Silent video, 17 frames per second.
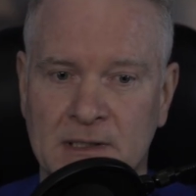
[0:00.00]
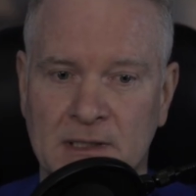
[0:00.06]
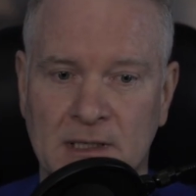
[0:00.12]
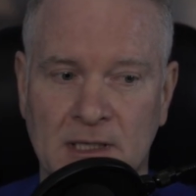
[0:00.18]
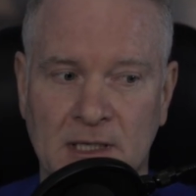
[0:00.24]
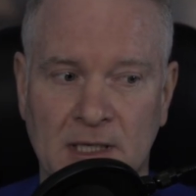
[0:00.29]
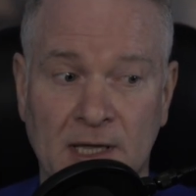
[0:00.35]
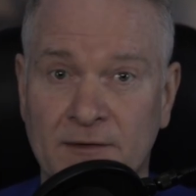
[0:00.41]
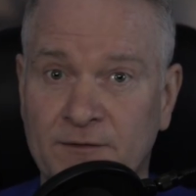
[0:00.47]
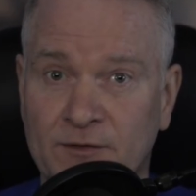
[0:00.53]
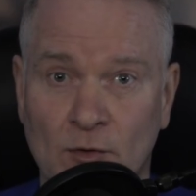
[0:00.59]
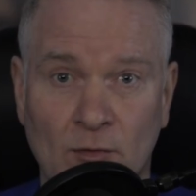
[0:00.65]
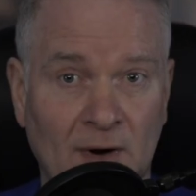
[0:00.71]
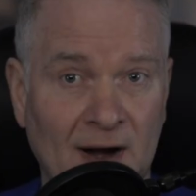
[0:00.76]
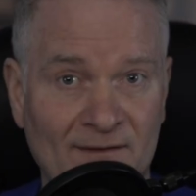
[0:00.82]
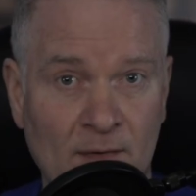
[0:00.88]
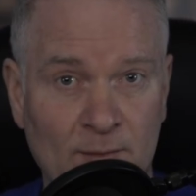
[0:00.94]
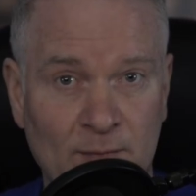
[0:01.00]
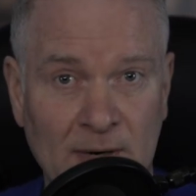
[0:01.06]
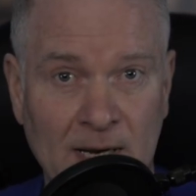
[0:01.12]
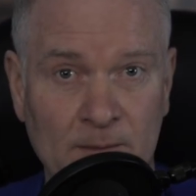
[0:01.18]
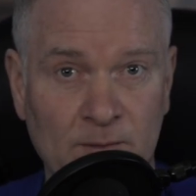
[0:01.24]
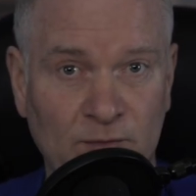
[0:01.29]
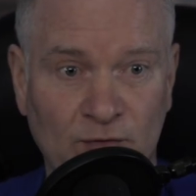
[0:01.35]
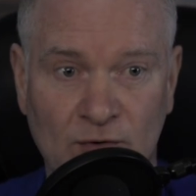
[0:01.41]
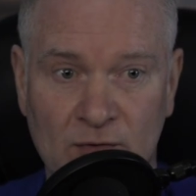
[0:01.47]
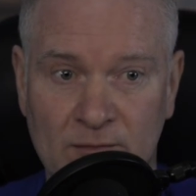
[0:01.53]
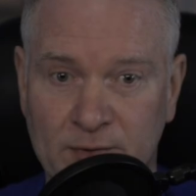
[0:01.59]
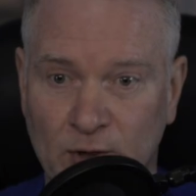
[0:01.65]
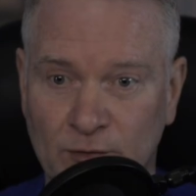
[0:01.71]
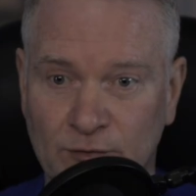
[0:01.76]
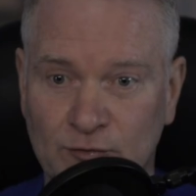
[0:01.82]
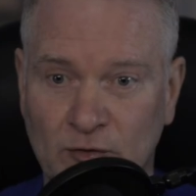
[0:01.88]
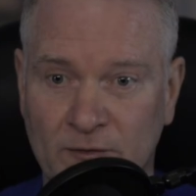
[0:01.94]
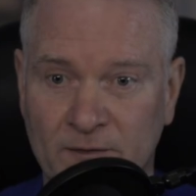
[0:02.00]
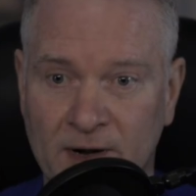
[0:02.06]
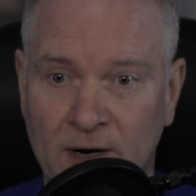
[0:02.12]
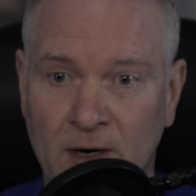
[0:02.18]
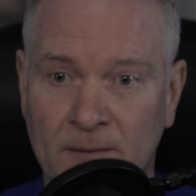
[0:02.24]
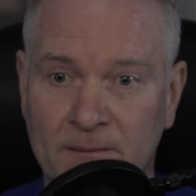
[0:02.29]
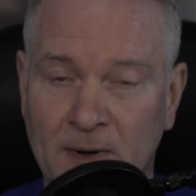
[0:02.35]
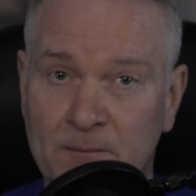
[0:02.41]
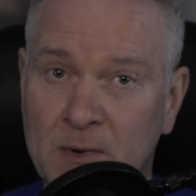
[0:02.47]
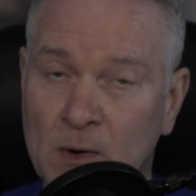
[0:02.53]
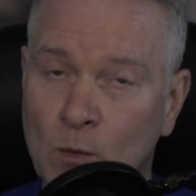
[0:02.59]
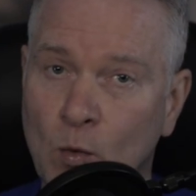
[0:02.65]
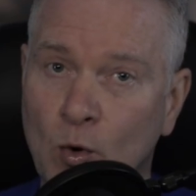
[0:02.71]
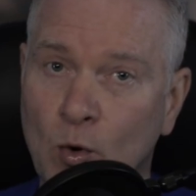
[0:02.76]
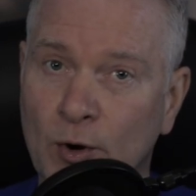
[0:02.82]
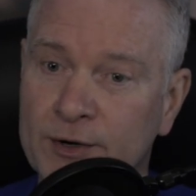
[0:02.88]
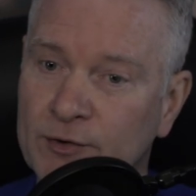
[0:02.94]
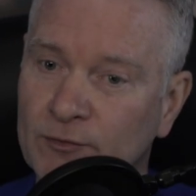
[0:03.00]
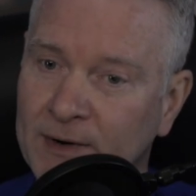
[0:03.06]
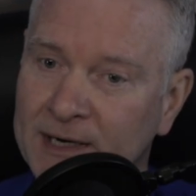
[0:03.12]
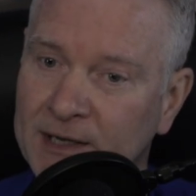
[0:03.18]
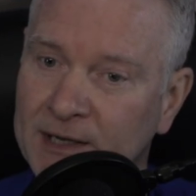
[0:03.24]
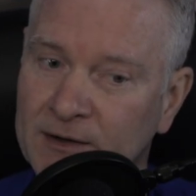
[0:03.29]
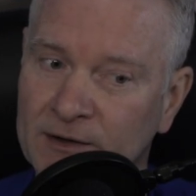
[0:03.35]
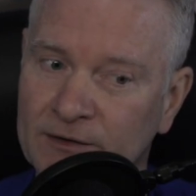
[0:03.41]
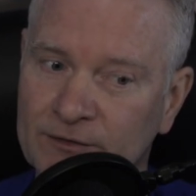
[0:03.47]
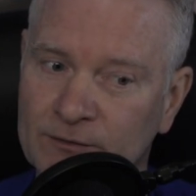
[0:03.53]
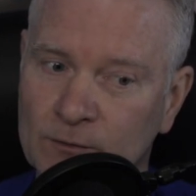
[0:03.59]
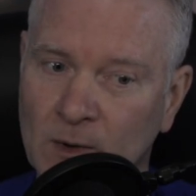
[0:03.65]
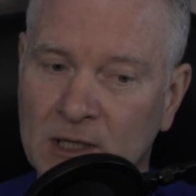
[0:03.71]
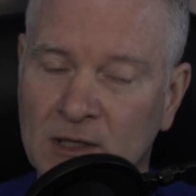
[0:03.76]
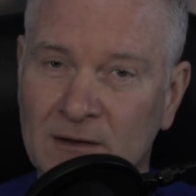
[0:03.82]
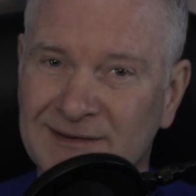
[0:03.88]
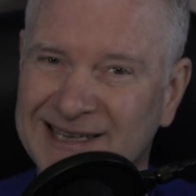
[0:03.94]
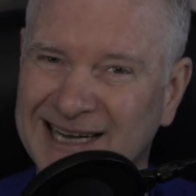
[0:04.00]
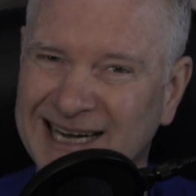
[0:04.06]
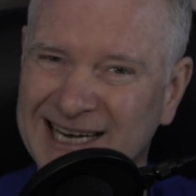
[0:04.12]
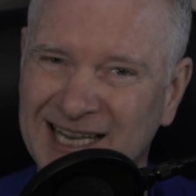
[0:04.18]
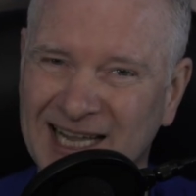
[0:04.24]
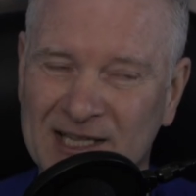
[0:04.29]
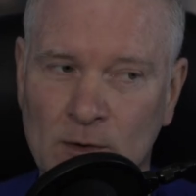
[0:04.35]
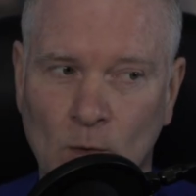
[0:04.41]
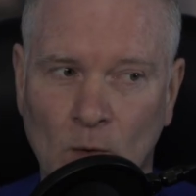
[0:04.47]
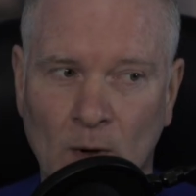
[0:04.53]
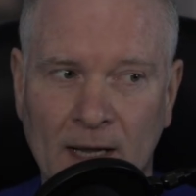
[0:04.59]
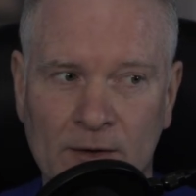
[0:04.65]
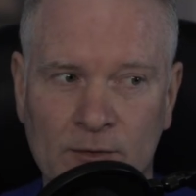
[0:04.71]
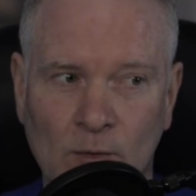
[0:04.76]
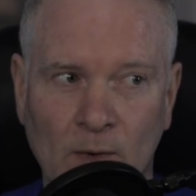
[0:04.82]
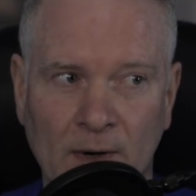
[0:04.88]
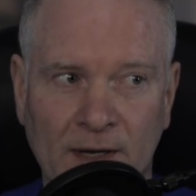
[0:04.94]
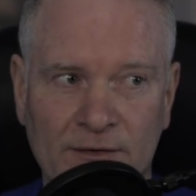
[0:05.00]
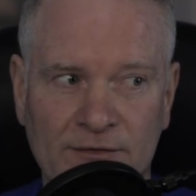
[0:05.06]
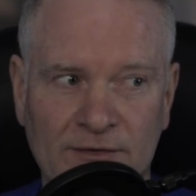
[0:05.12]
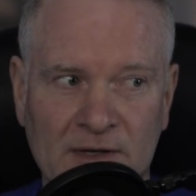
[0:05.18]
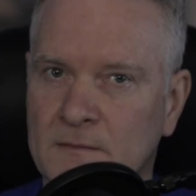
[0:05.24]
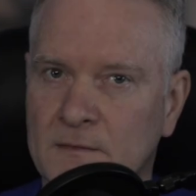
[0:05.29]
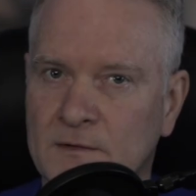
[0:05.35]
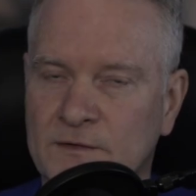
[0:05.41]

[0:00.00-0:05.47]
Uh, if you are having problems, you can post over here, but be warned, Reddit is, well, kind of like the Wild West.